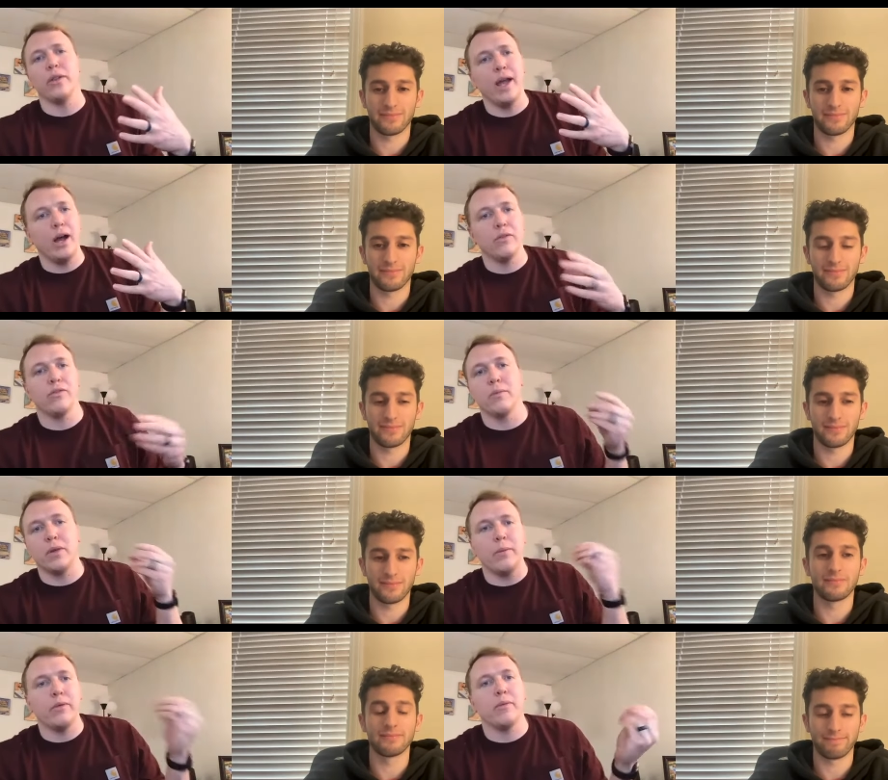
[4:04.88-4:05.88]
Speaker 1: now from
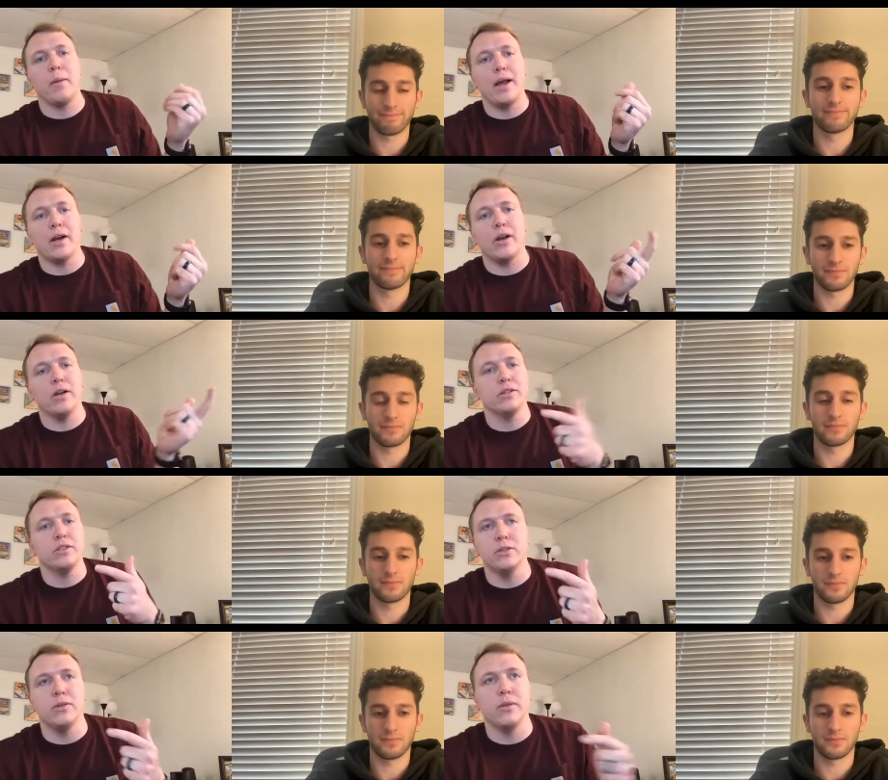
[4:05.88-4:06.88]
coming from my background
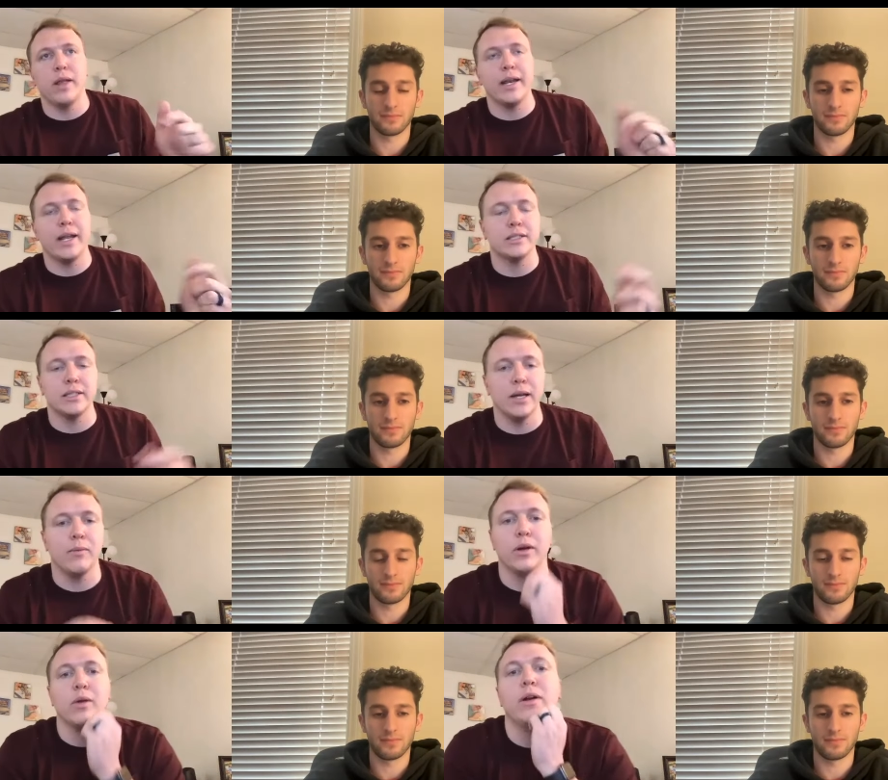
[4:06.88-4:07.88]
to that next step.
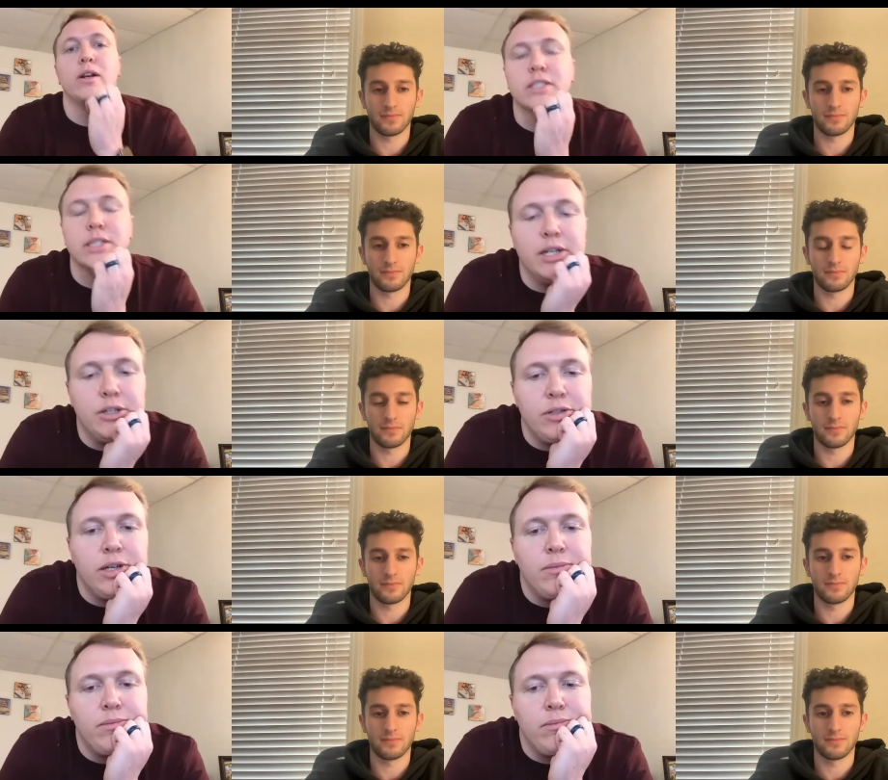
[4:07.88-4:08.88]
What what else can I do to
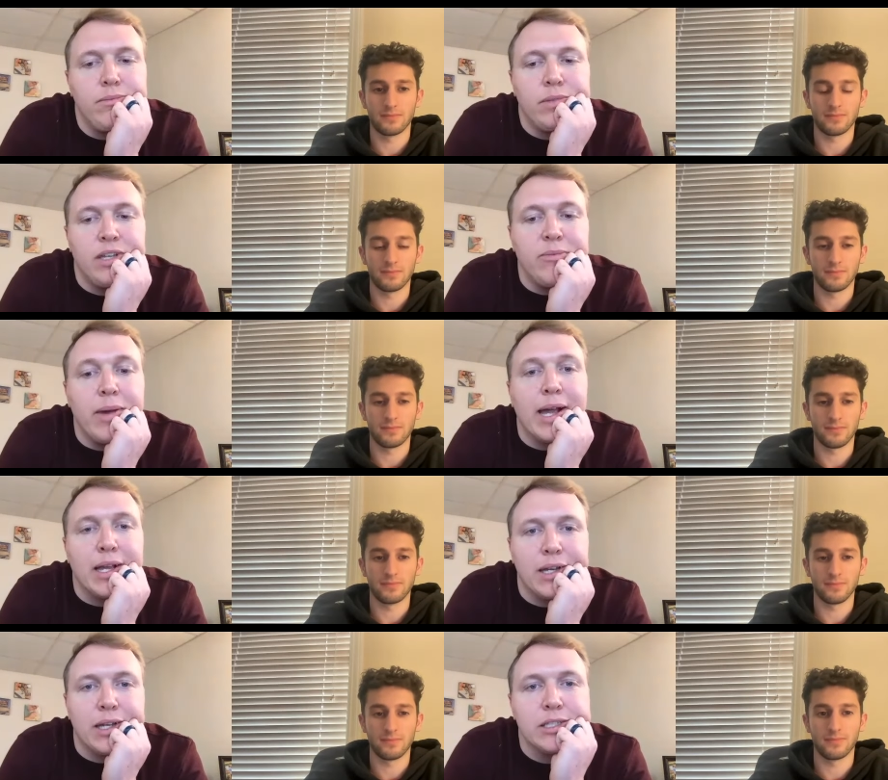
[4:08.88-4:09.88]
give back? I
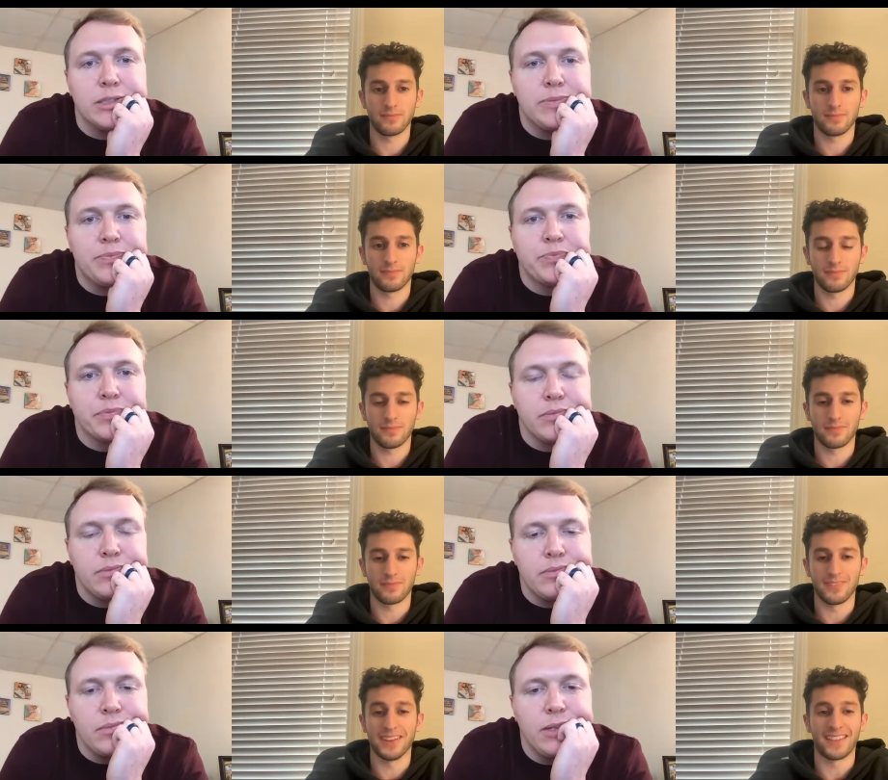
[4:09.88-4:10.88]
guess.
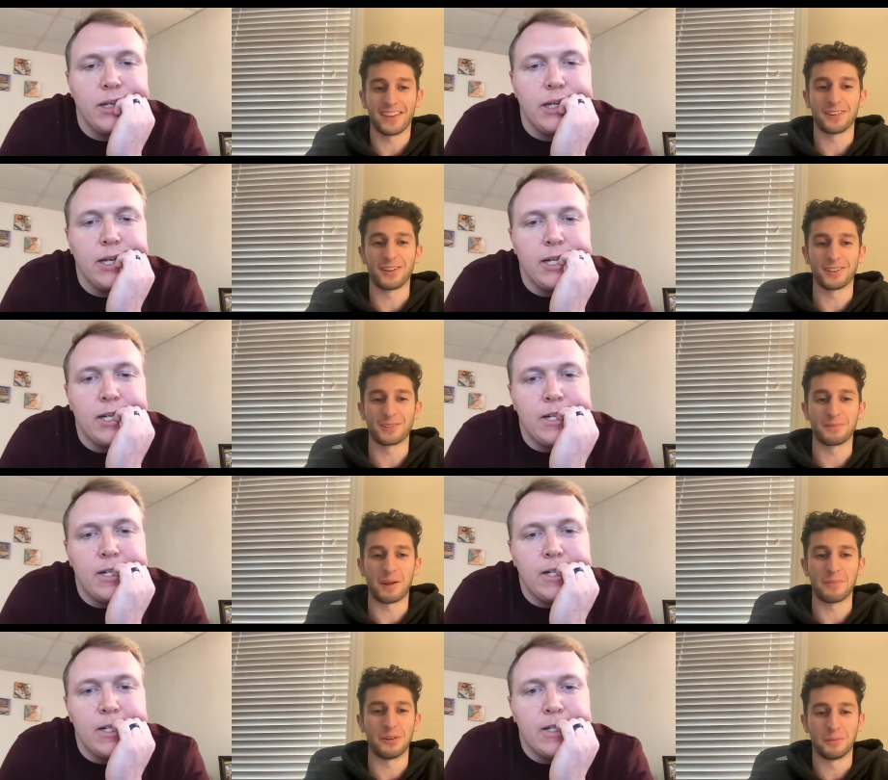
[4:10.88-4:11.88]
Speaker 2: Yeah, that's awesome. I
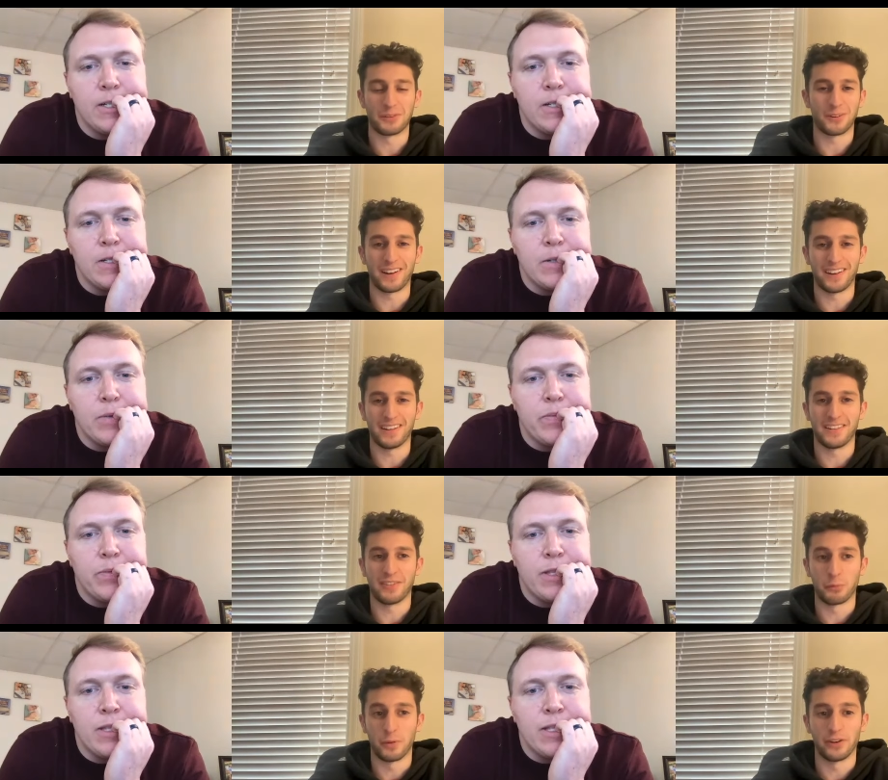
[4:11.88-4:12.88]
mean, you've been trading
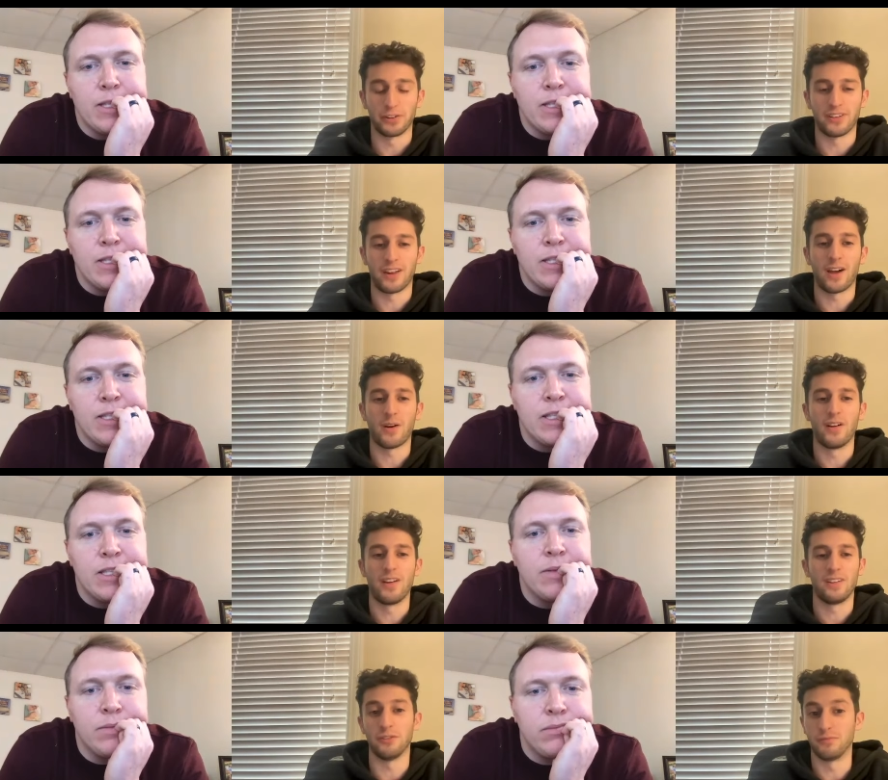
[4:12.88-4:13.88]
three years now.
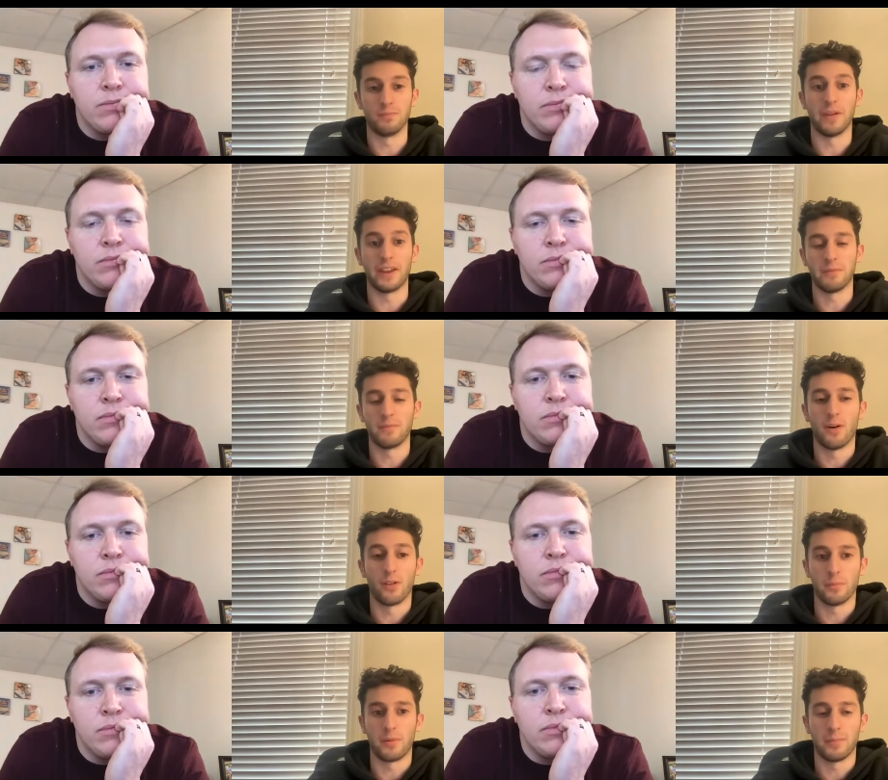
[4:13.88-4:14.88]
You've made all
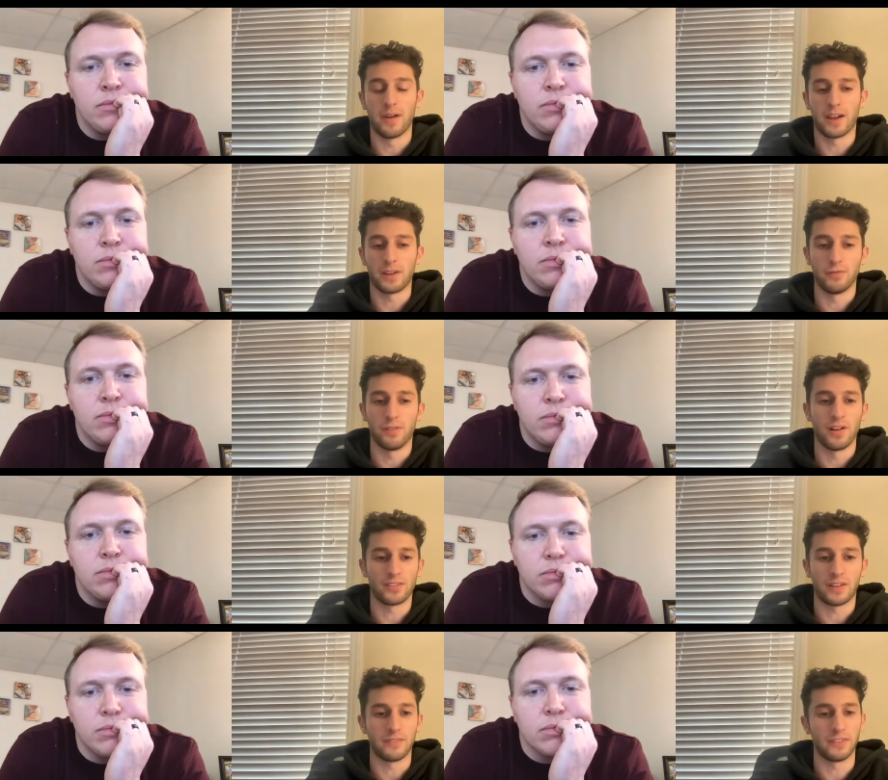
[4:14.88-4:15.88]
the money back you've
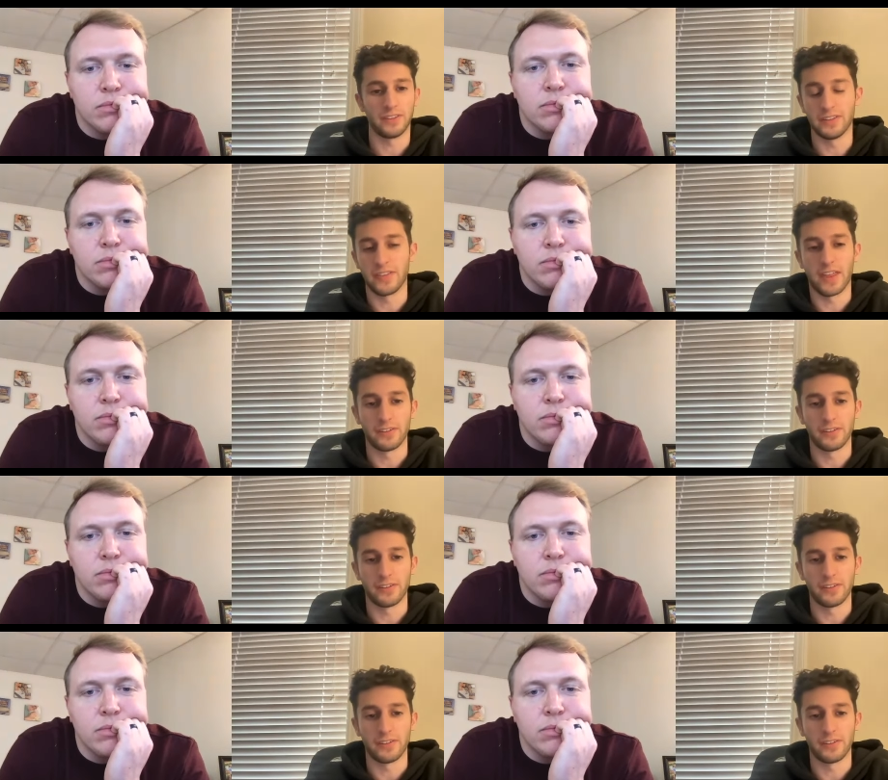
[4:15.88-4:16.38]
lost, obviously, and then